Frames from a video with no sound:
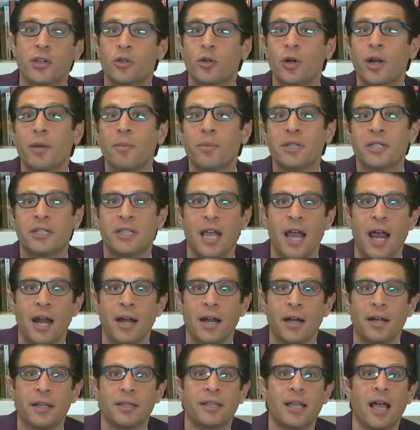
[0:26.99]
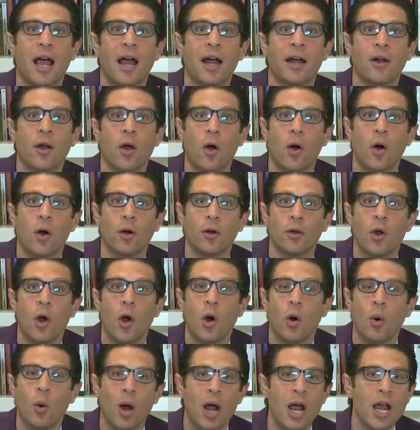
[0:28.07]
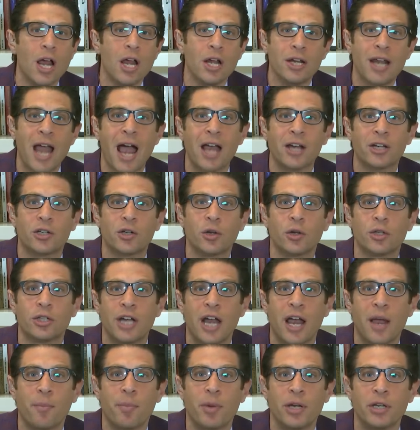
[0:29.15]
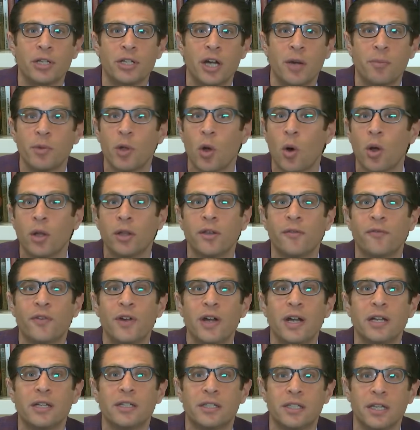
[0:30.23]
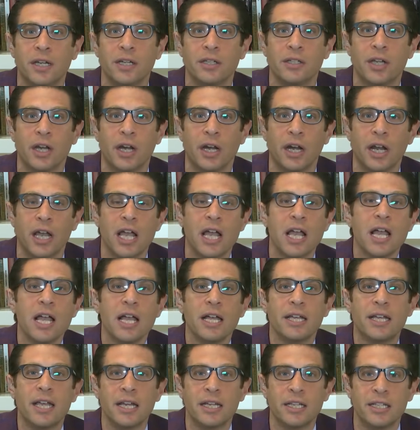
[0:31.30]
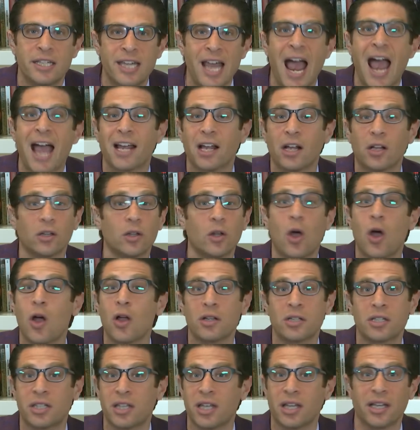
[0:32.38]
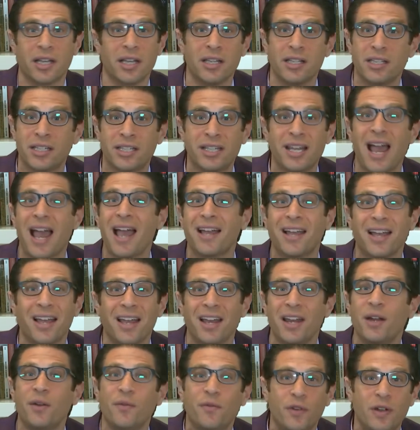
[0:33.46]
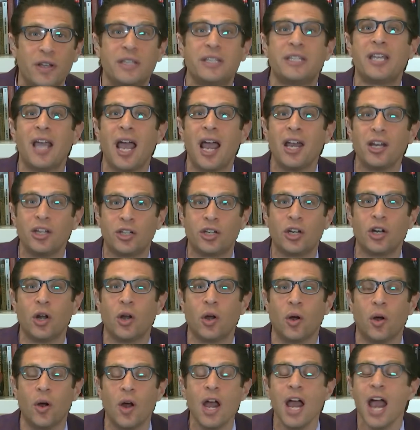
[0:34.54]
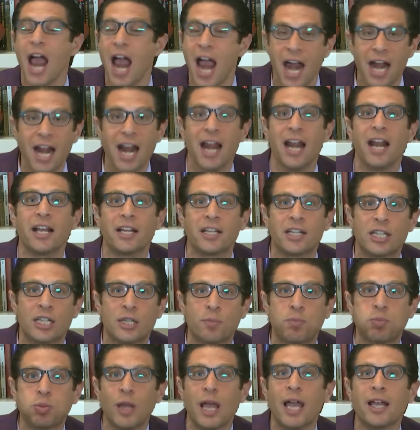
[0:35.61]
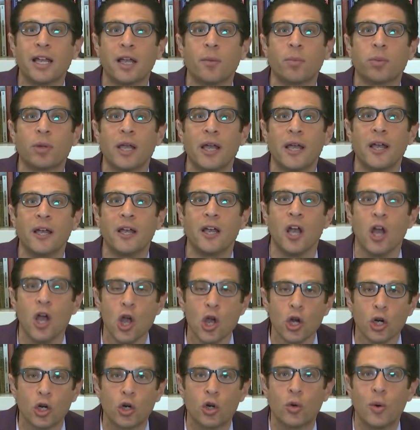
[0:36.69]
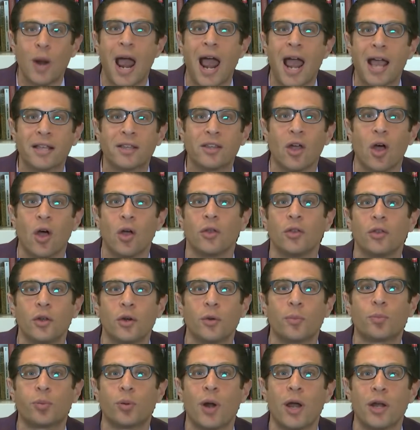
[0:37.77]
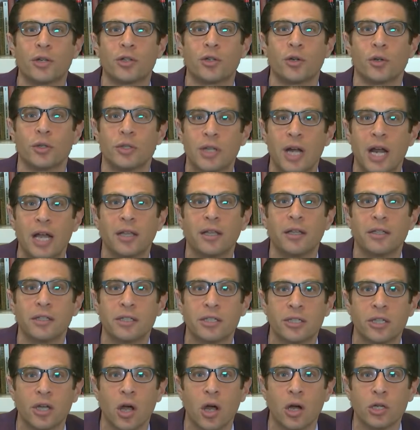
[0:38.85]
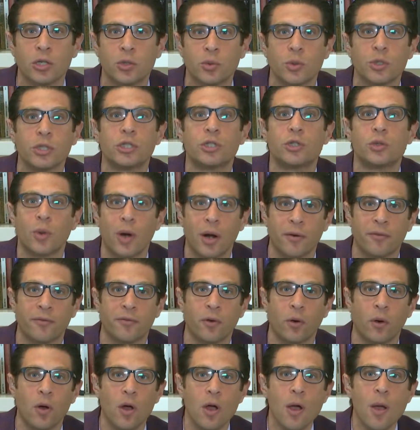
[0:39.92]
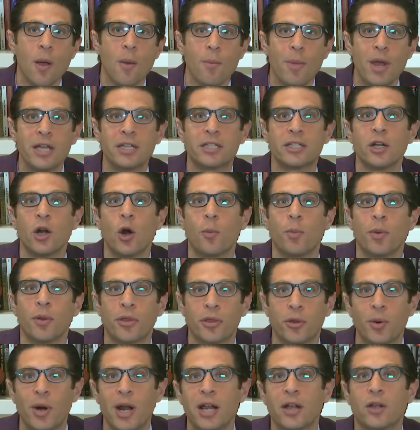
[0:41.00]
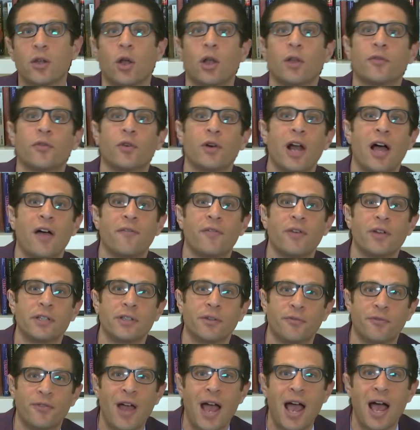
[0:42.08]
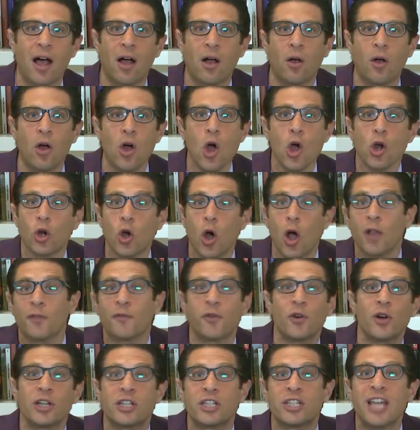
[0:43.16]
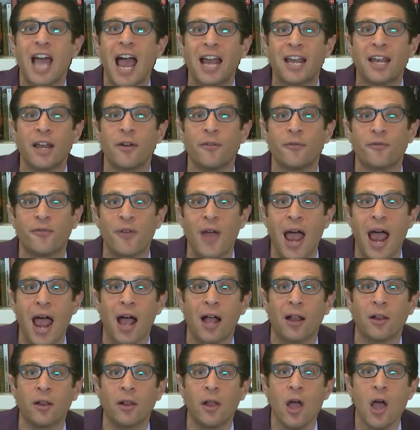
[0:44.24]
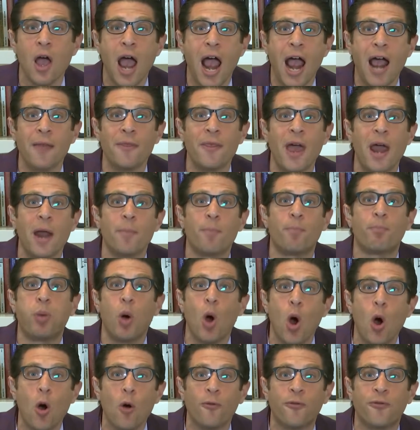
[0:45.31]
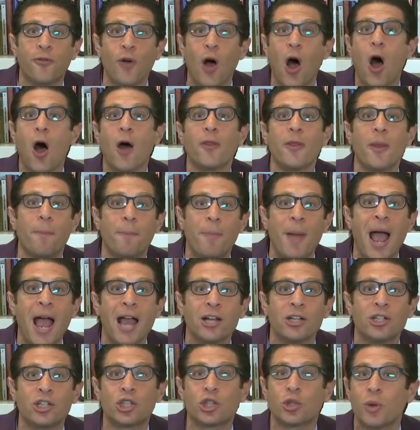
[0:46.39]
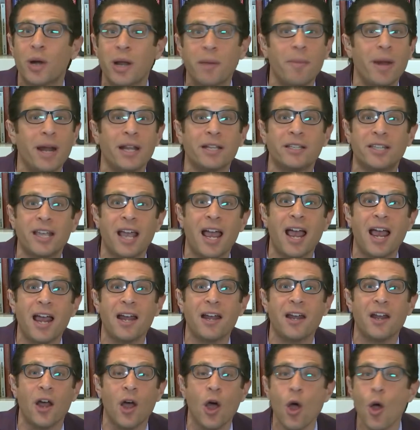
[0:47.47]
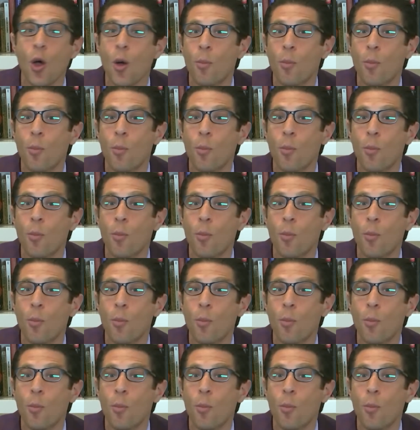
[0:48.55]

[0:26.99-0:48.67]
The dream is dead, and it died hard. No national championship, no undefeated season. Gonzaga lost the Gonzaga Invitational and inexplicably cracked under pressure. Jalen Suggs was dreadful. Missed an open three, called for an offensive foul, called for a second foul, and then poof, on the bench 3 minutes in.